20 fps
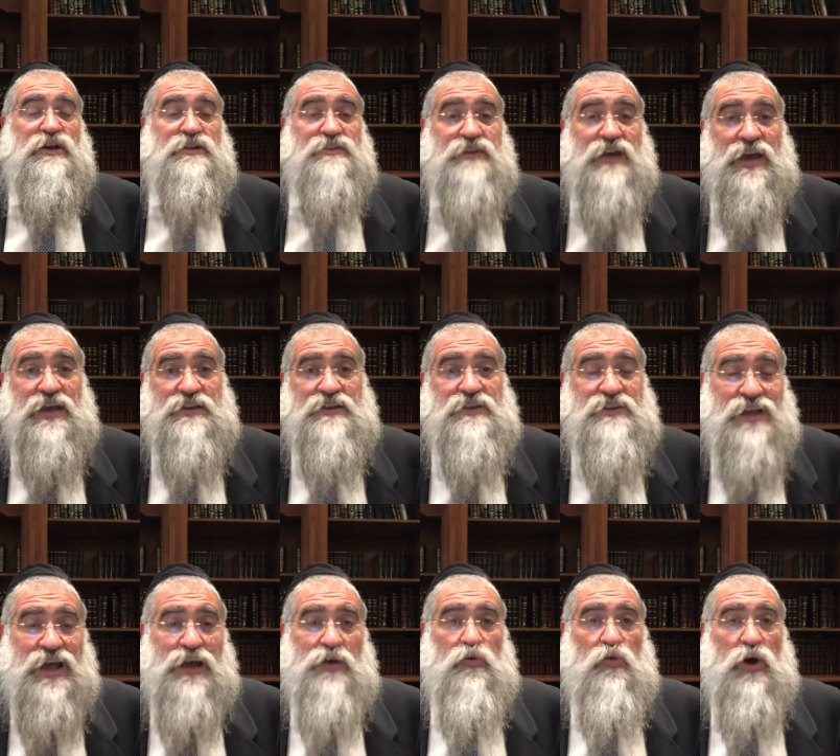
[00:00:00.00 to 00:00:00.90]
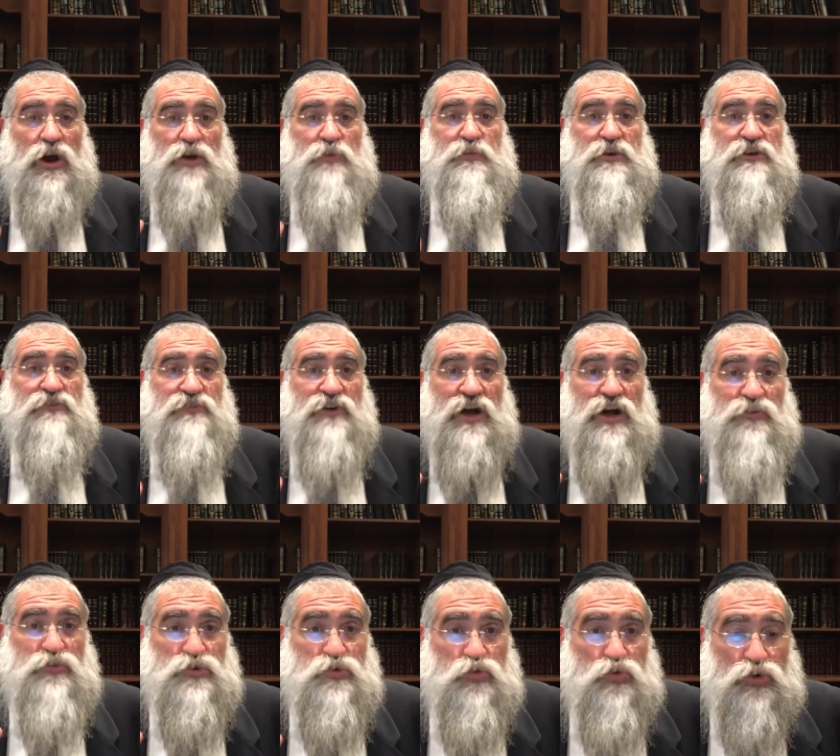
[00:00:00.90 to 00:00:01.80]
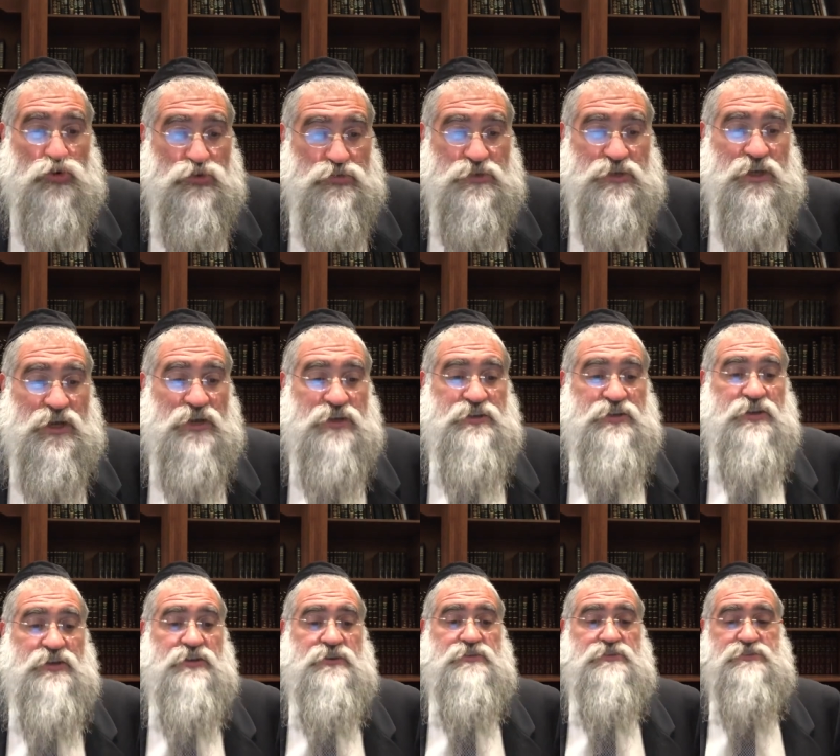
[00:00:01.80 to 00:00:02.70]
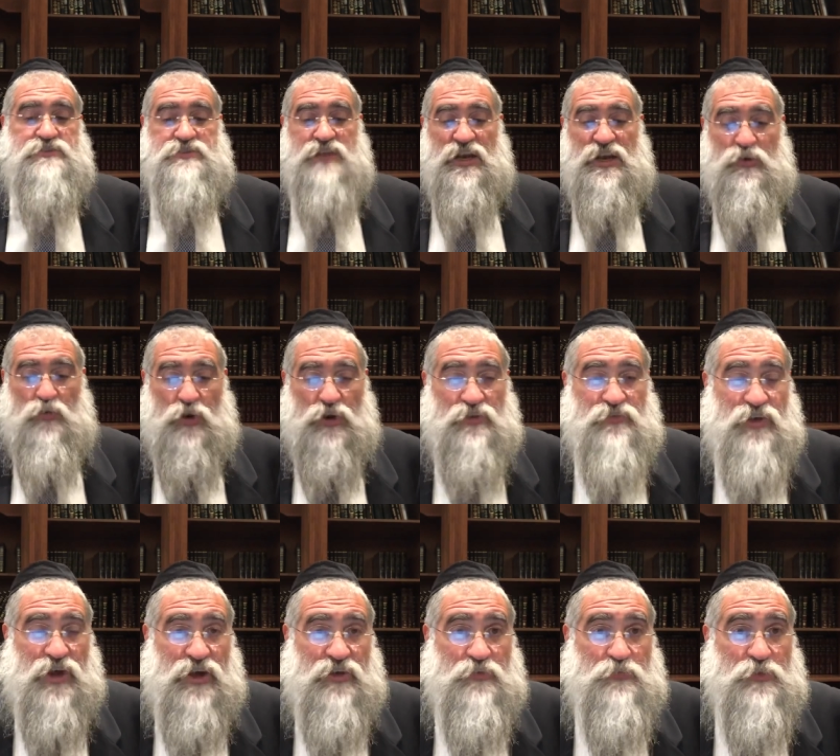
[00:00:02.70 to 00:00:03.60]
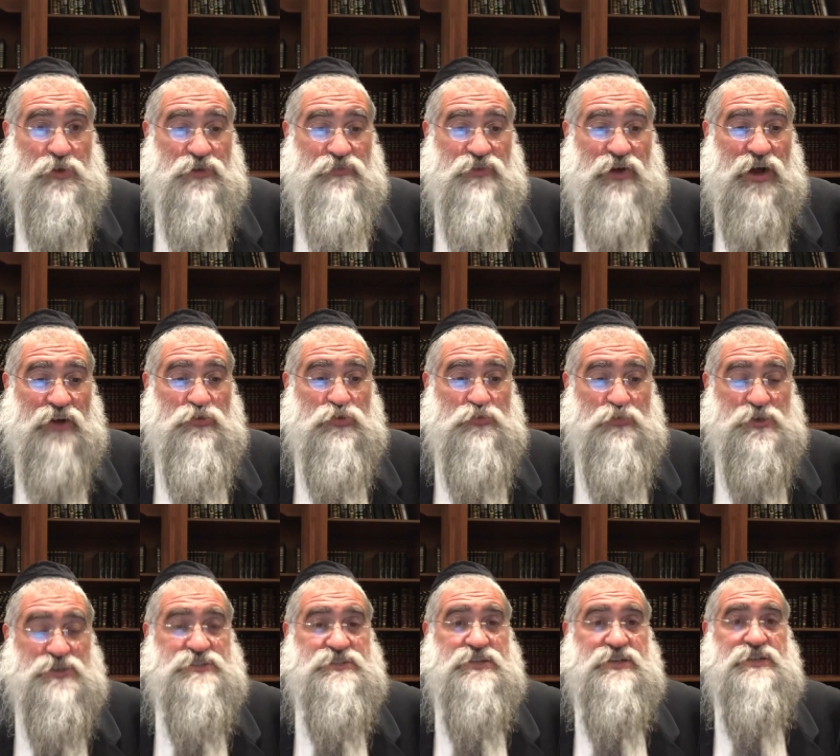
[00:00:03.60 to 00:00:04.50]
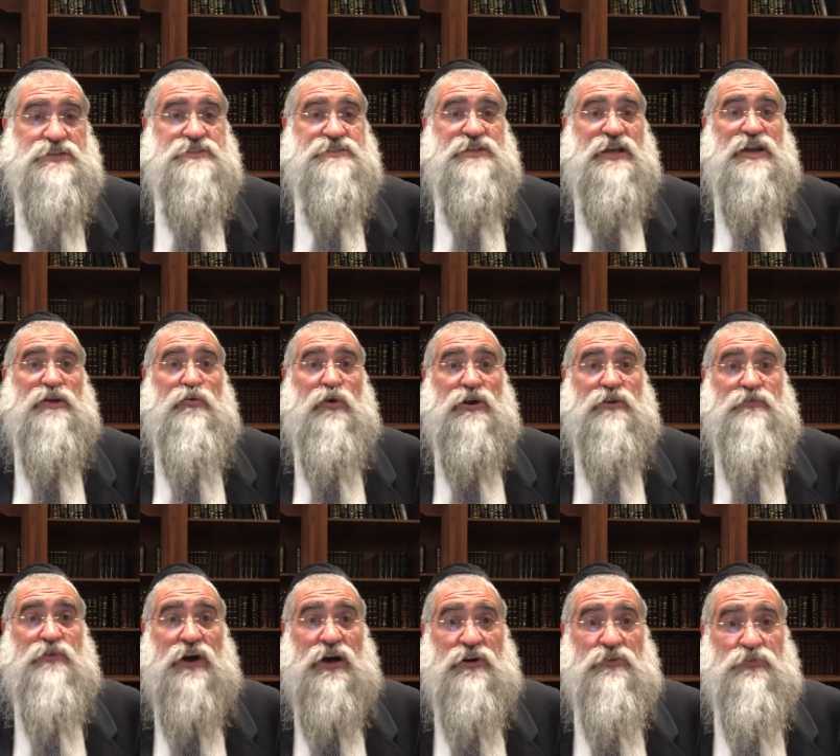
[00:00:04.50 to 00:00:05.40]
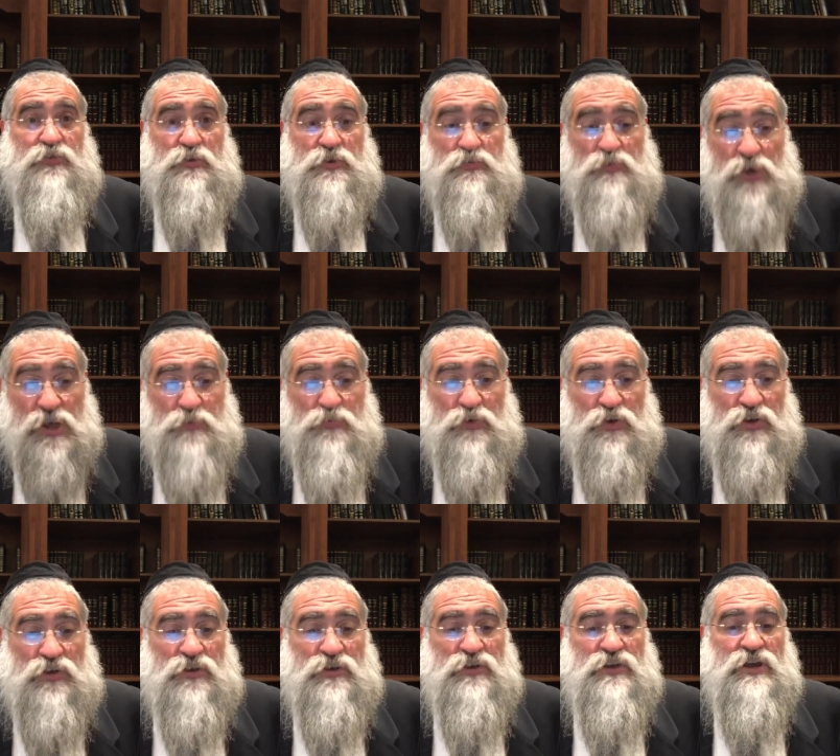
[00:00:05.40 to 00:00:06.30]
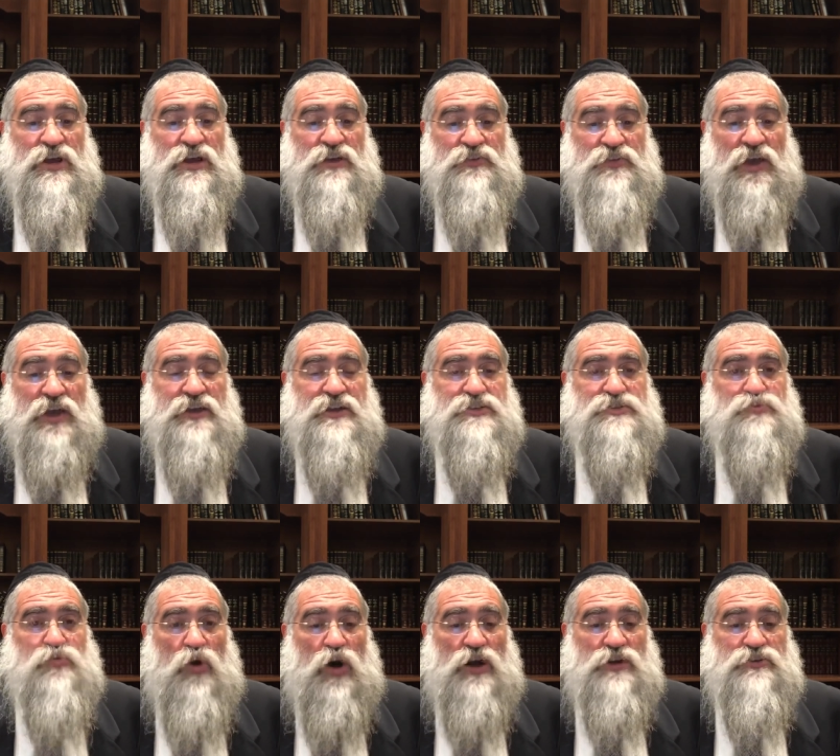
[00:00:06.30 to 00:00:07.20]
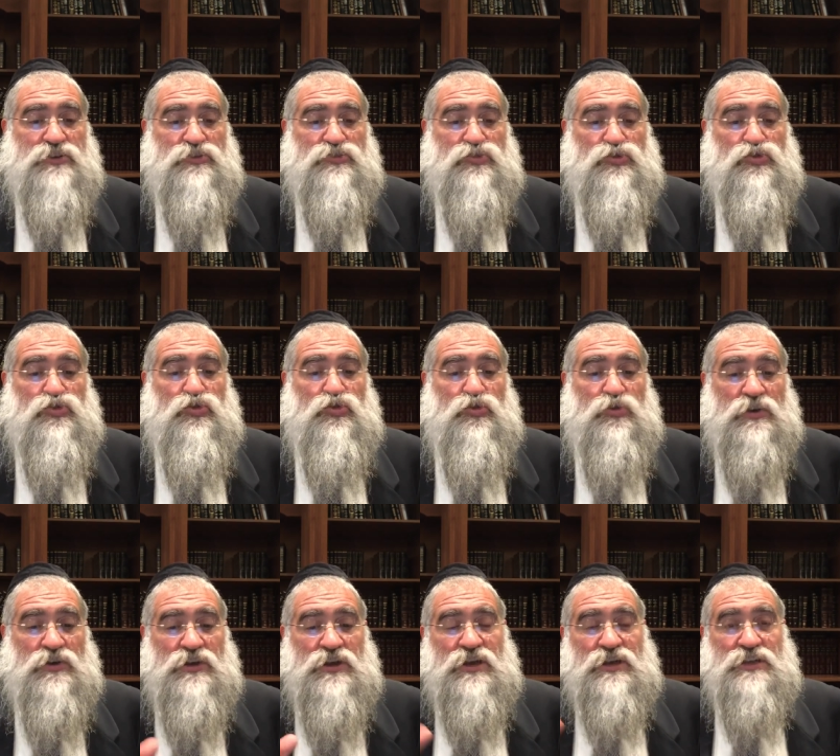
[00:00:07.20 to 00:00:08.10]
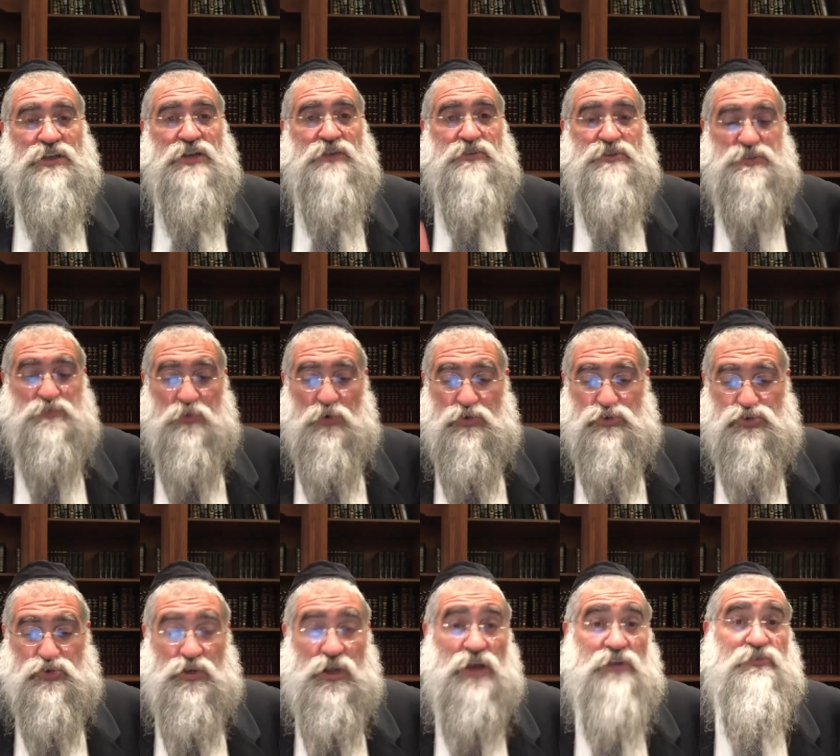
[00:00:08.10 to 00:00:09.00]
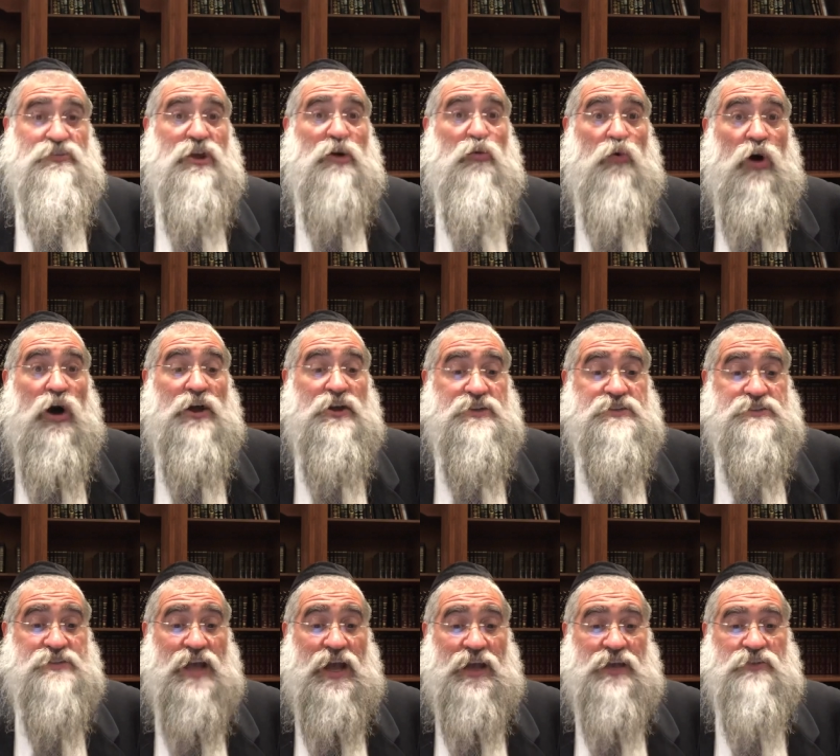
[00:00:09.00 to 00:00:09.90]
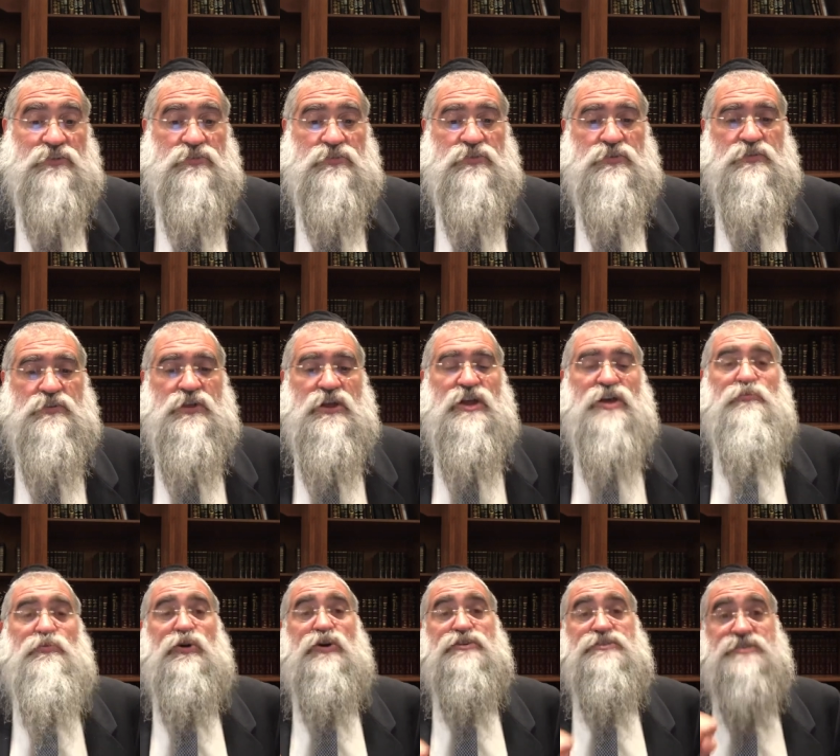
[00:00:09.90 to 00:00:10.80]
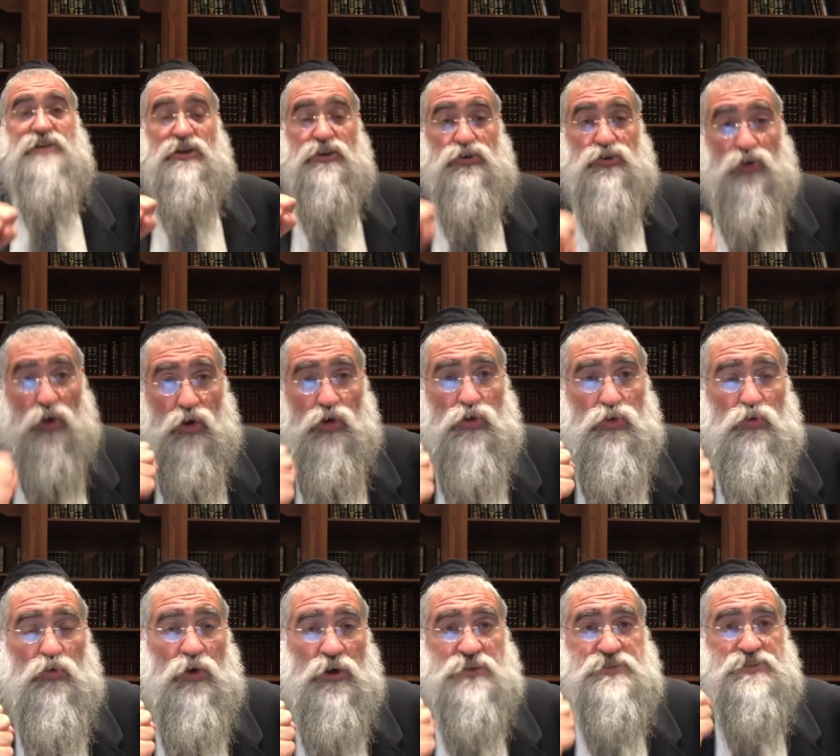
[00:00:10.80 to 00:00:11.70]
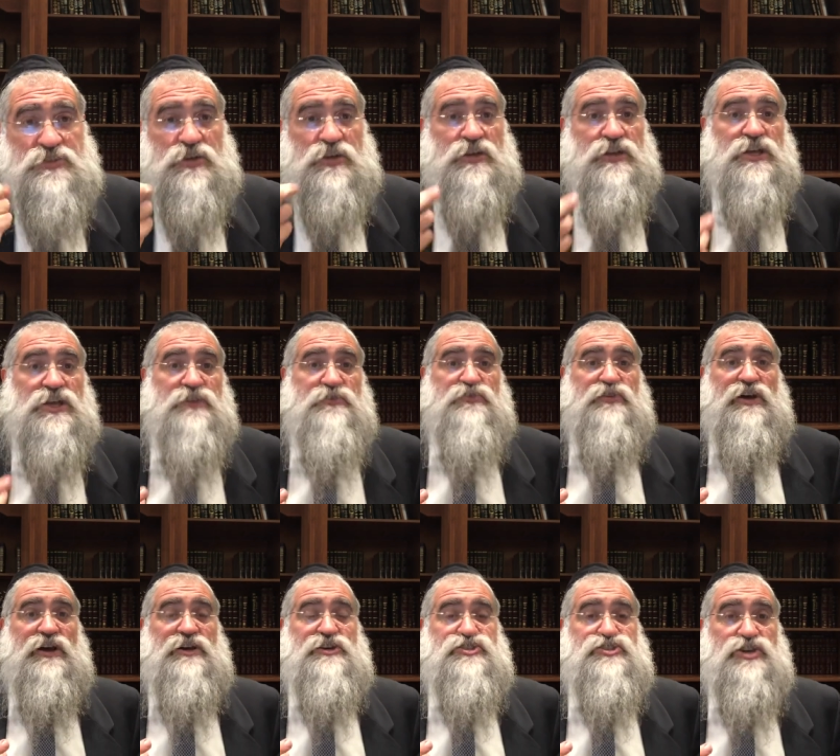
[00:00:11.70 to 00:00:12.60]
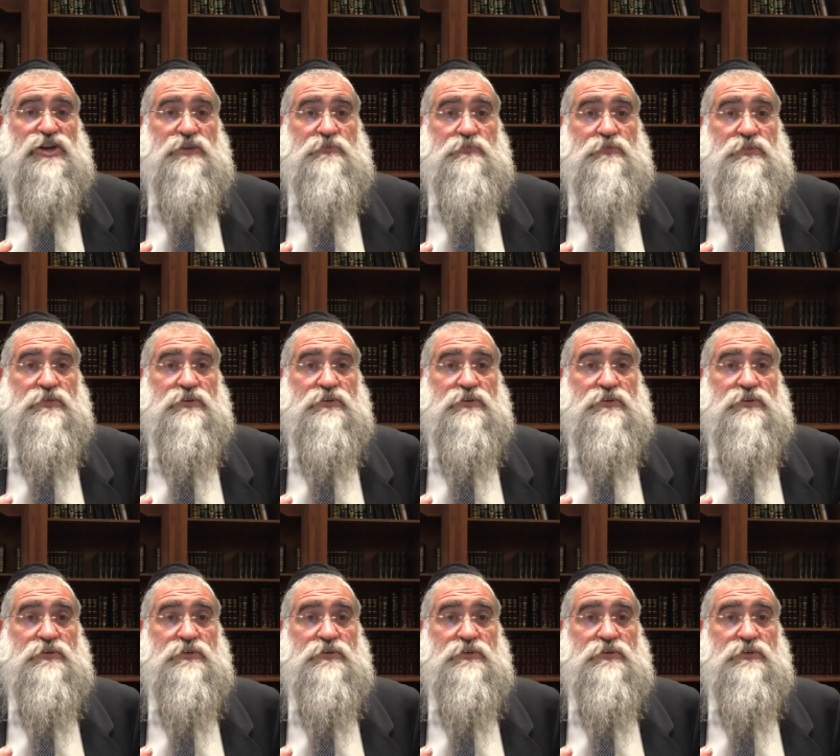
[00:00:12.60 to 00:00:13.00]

They did not want to be involved with worldly ideas. They didn't want to involve, be involved with business. They didn't want to be involved with people. They just wanted to live a spiritual life. Now, why is that? Because their goal was to cleave to Hashem.